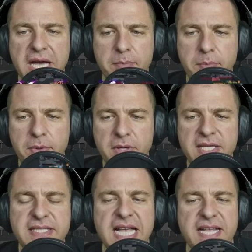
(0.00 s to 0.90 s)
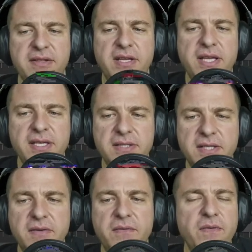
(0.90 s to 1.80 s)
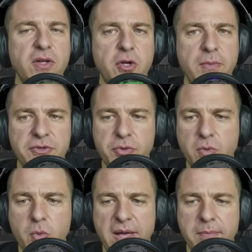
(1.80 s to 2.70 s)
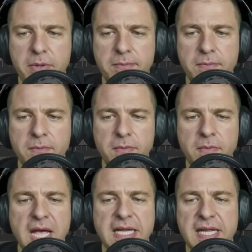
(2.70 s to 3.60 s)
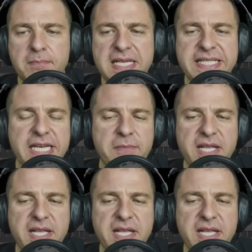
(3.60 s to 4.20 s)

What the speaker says: instead is photometric web. That basically means